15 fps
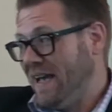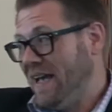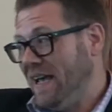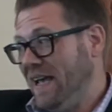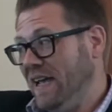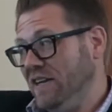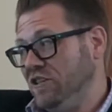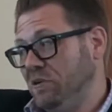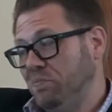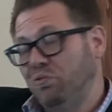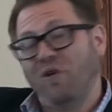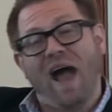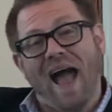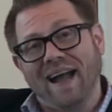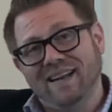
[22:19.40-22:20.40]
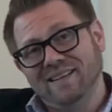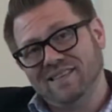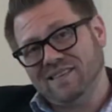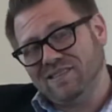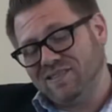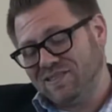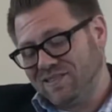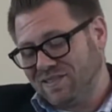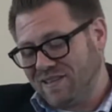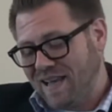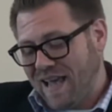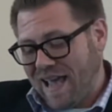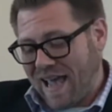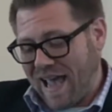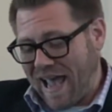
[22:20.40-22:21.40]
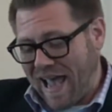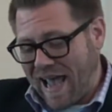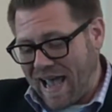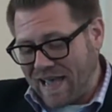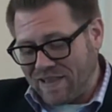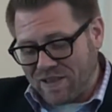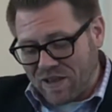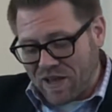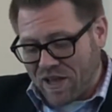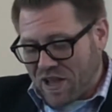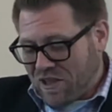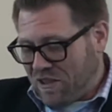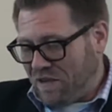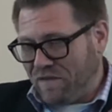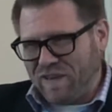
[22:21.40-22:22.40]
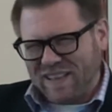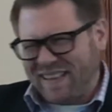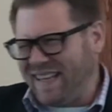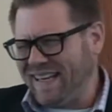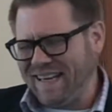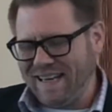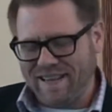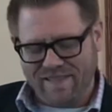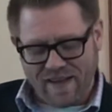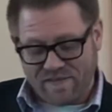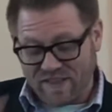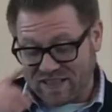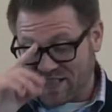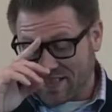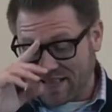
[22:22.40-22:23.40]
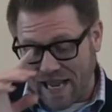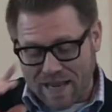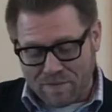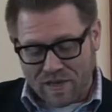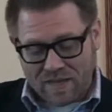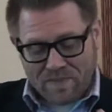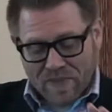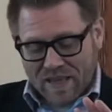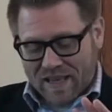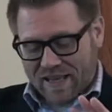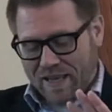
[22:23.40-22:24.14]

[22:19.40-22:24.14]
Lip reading: into practice. And the validity of that statement